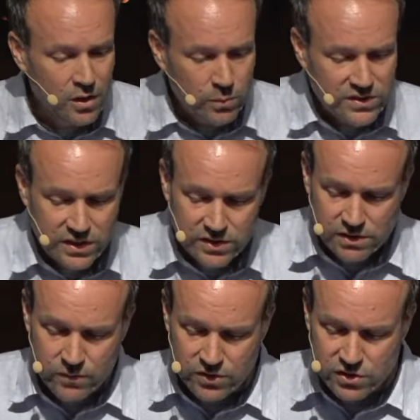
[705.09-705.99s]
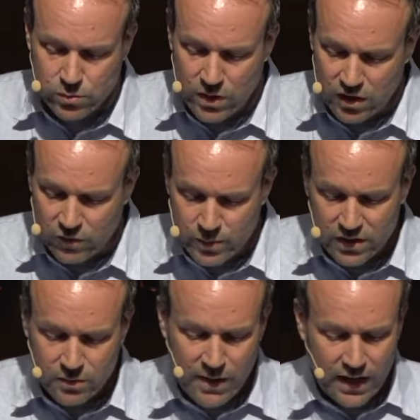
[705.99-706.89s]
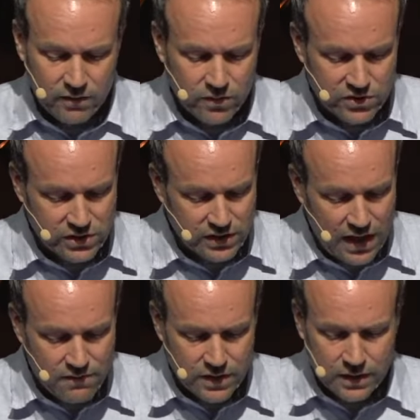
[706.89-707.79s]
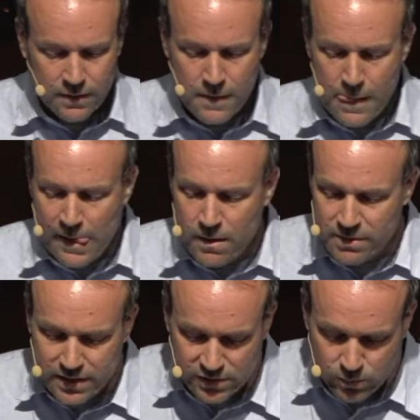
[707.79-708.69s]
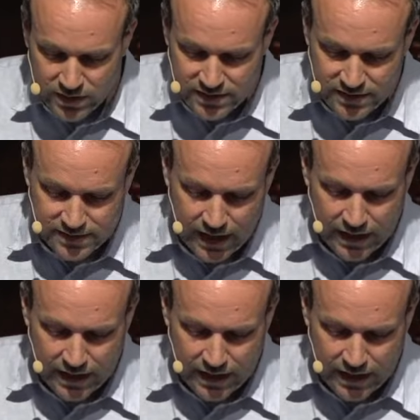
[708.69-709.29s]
We see this in verse 12, but look back in verse 11, because what does it say?